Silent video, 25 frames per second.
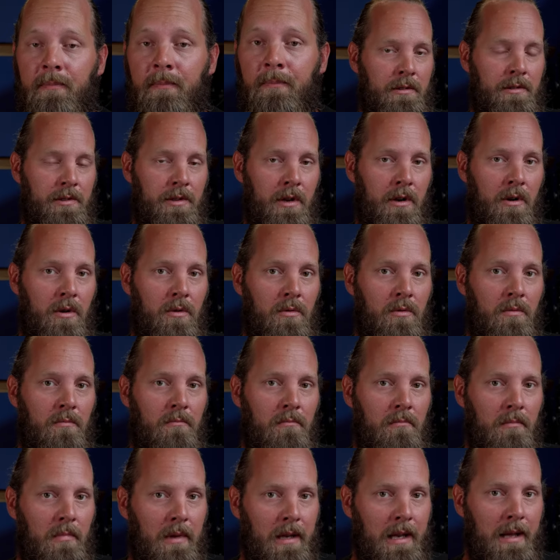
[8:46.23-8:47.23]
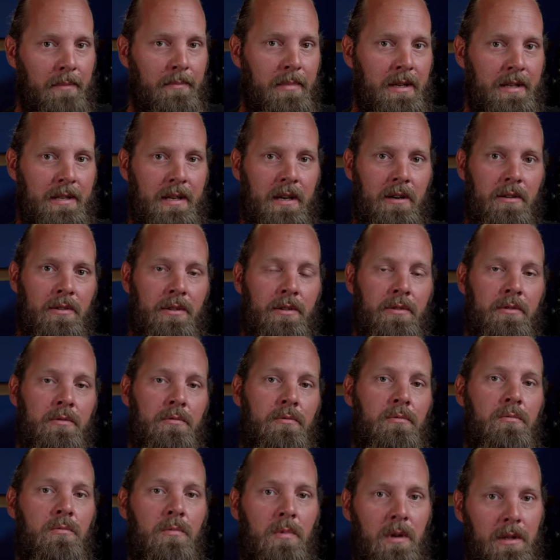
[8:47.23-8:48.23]
So let me tell
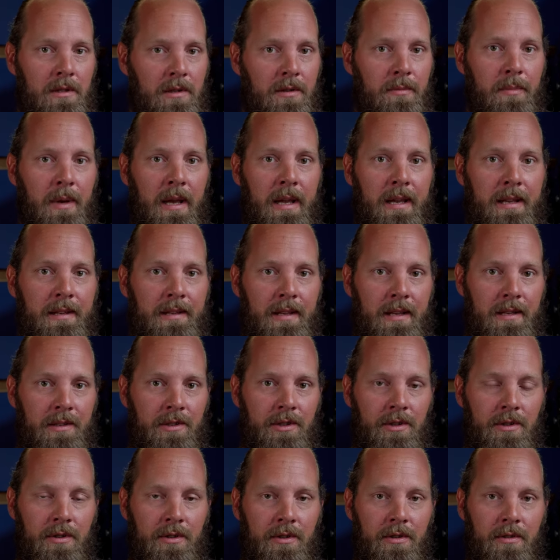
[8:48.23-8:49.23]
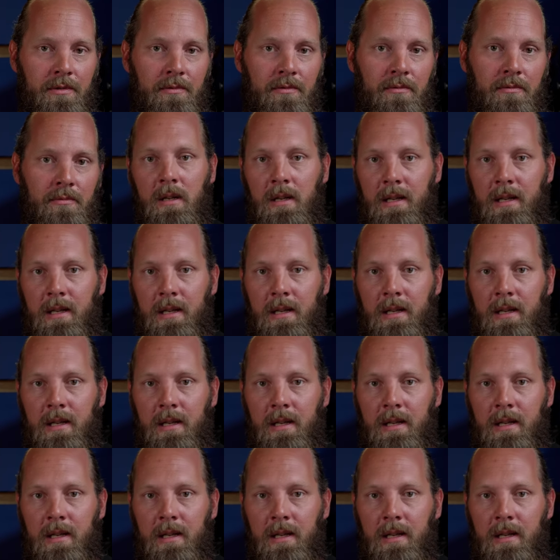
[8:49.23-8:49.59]
you what to pay attention to.